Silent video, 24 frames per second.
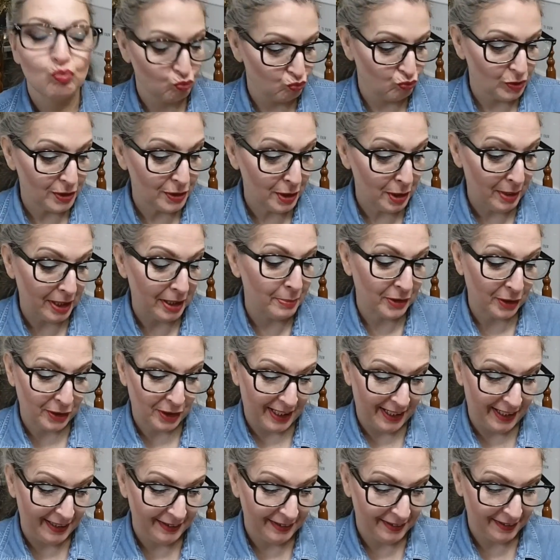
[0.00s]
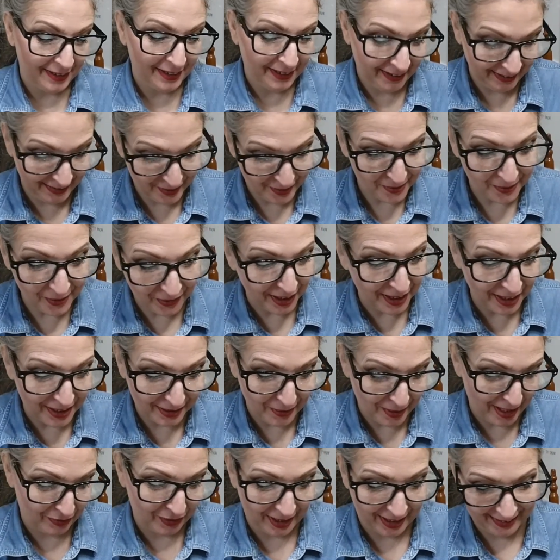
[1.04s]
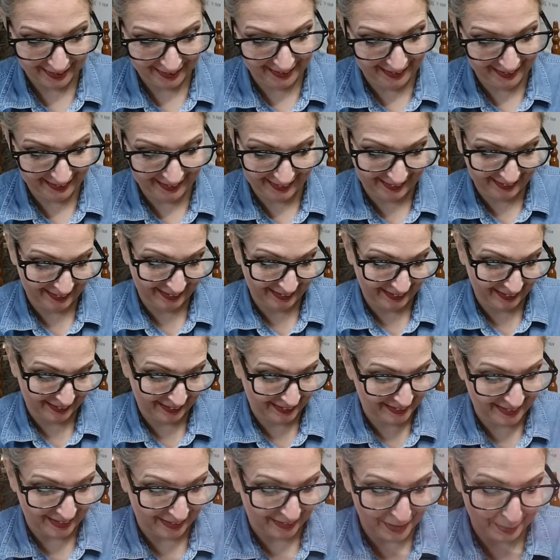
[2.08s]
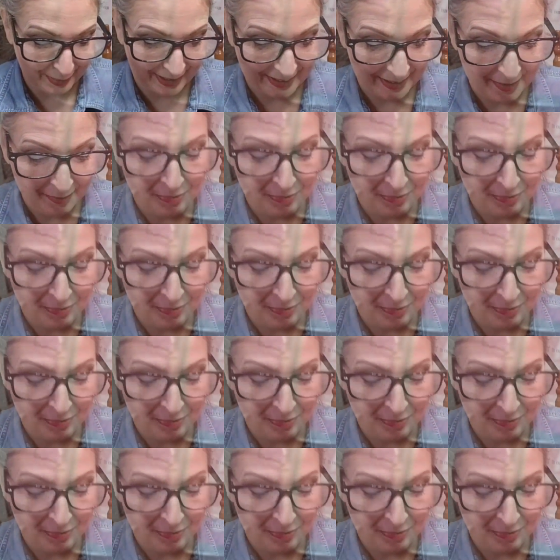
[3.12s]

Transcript: Some of my lips are lined. Wasn't I nice and quiet for that? There, face.